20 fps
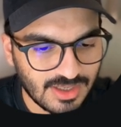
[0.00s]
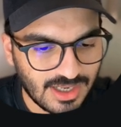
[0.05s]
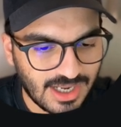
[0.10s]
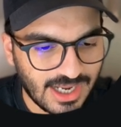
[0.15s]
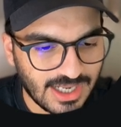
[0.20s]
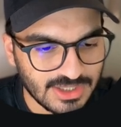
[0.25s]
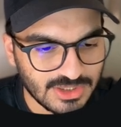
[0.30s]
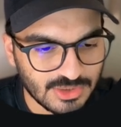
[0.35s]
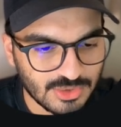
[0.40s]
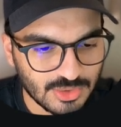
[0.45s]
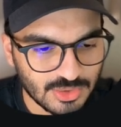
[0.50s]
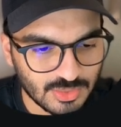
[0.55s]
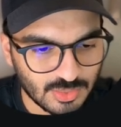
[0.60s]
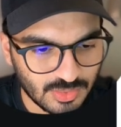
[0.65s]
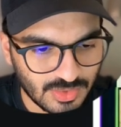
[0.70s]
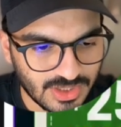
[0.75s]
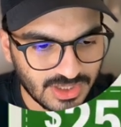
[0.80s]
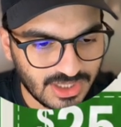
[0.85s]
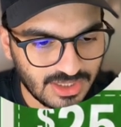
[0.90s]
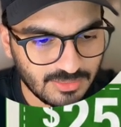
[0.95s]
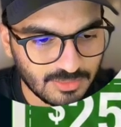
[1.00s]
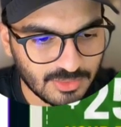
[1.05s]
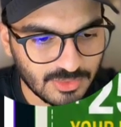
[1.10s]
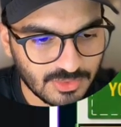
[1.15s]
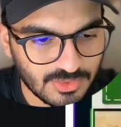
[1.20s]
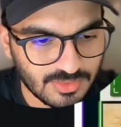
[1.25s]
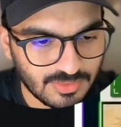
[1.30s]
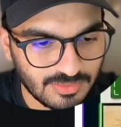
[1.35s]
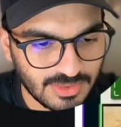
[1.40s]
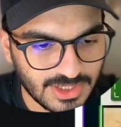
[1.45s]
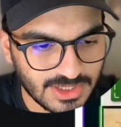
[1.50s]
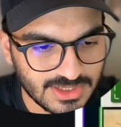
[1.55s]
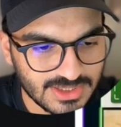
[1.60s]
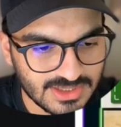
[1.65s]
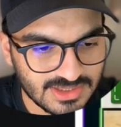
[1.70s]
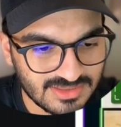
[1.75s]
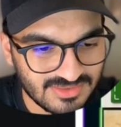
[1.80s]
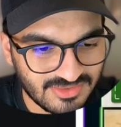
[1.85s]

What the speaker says: ads don't work anymore, because